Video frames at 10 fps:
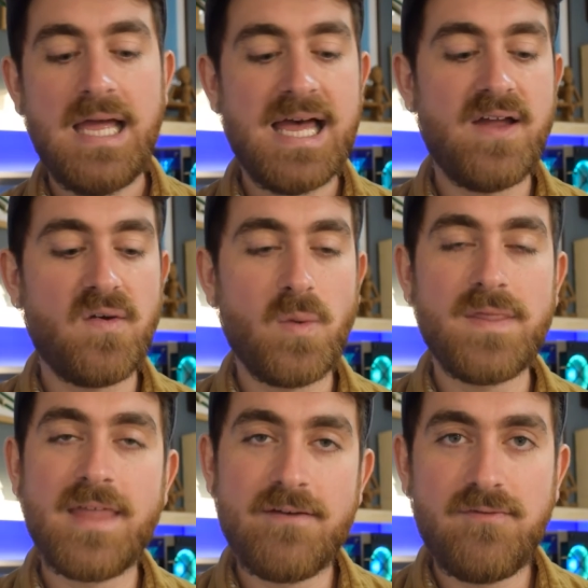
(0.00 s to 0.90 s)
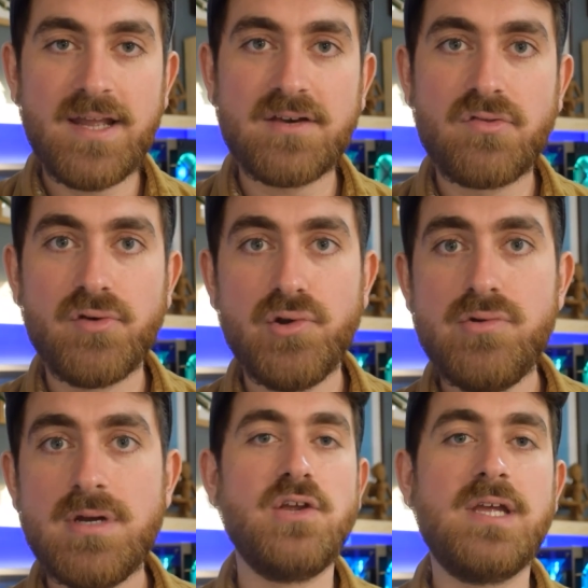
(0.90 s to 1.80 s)
and when they're flicked
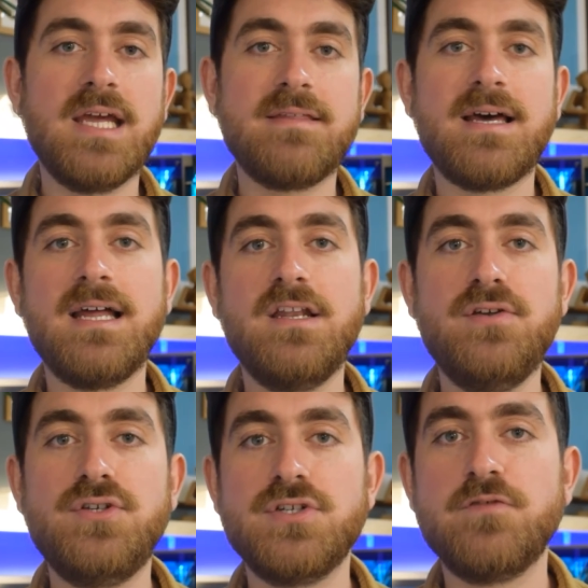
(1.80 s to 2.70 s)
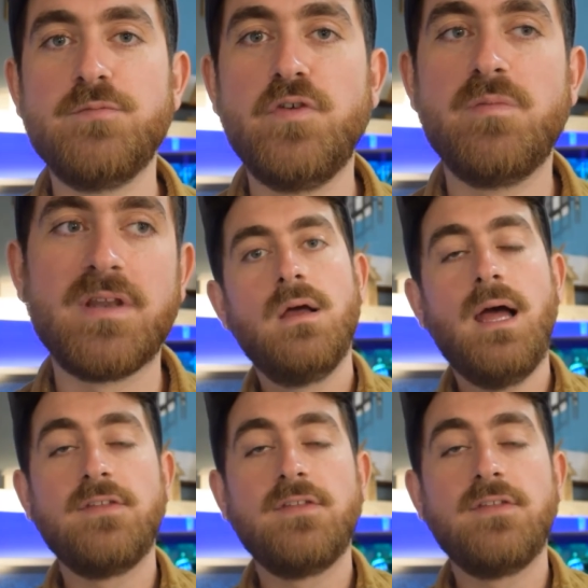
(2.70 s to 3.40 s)
through you get that illusion of movement.